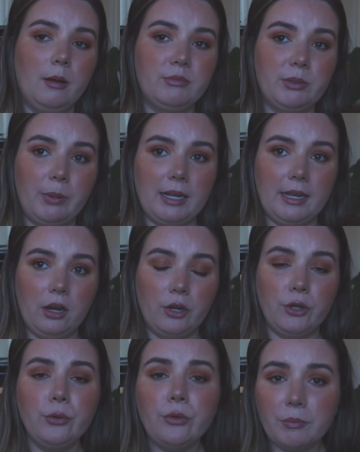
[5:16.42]
depending
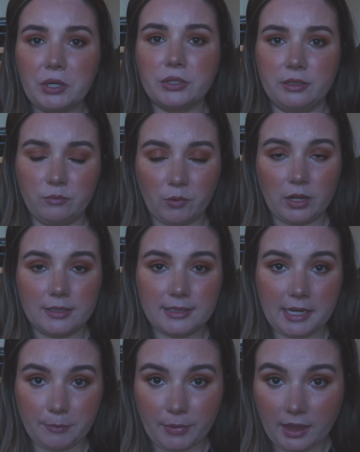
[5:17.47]
on who the person was
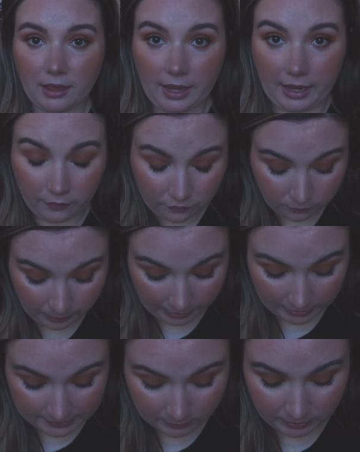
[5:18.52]
in my life.
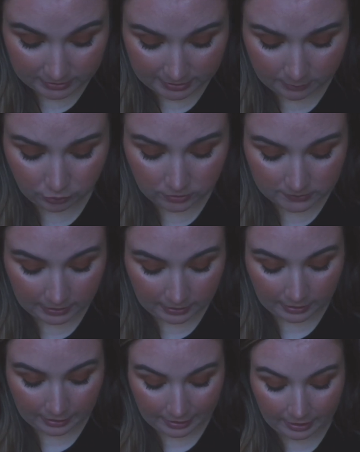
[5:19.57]
But some examples that
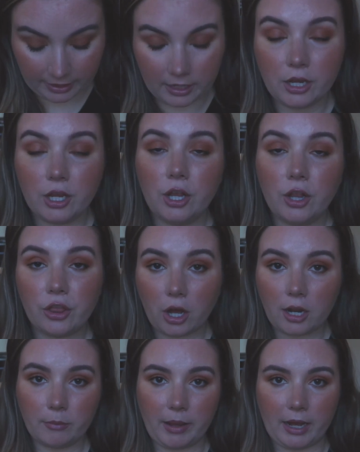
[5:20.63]
I
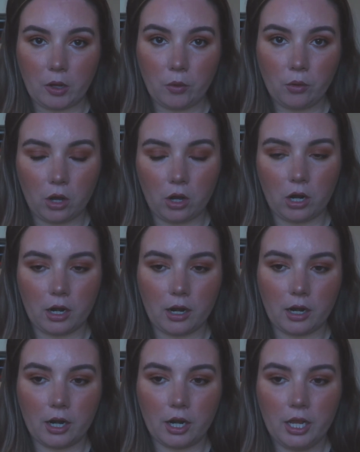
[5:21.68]
thought about
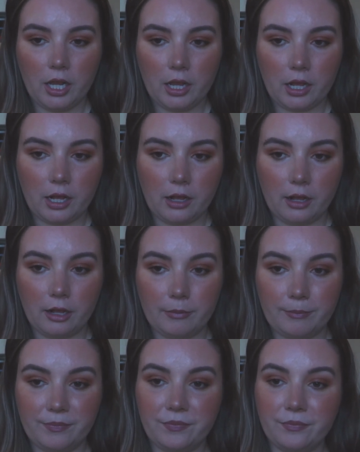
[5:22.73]
are
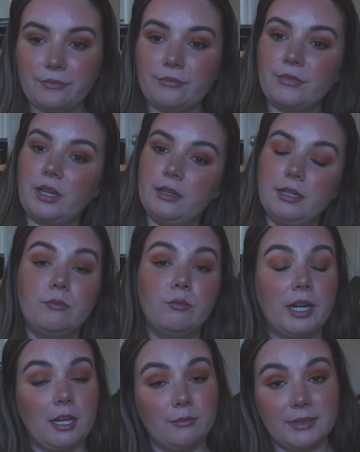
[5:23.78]

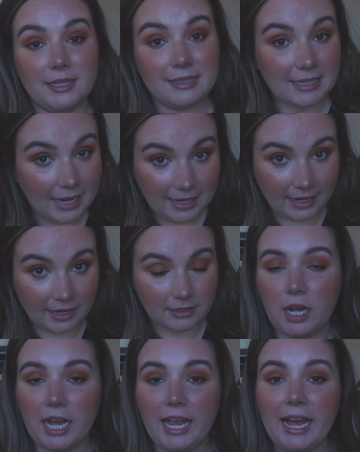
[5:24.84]
when it comes to dating.
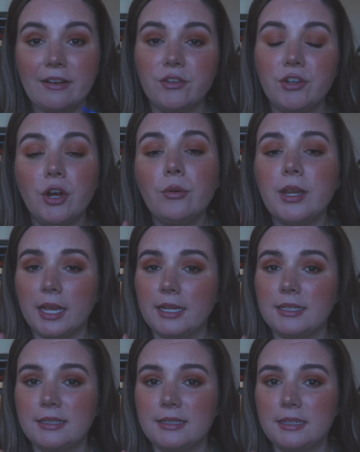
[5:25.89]
I have
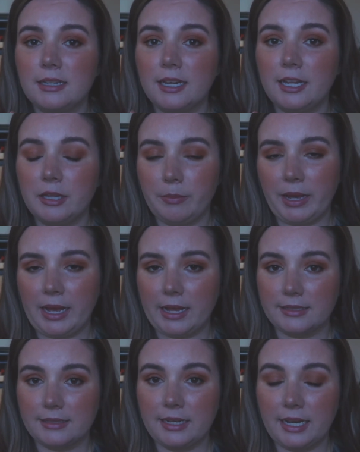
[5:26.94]
noticed in the
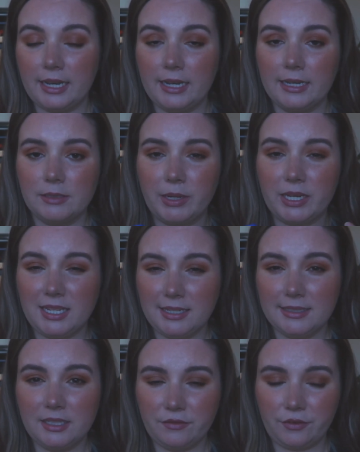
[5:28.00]
past that it has been
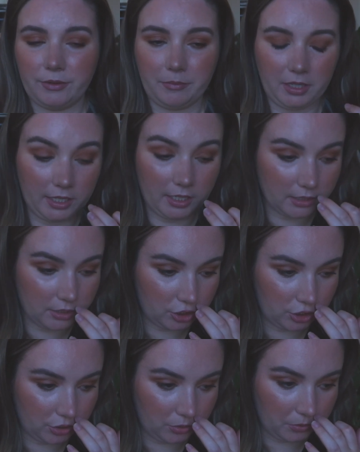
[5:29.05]
easy for me
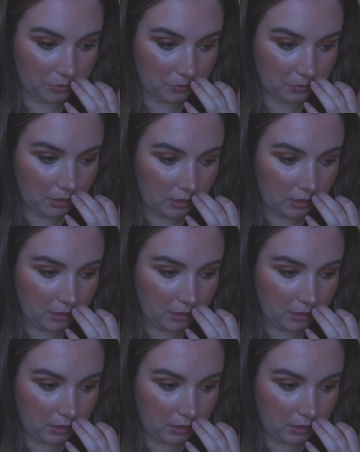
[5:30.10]
to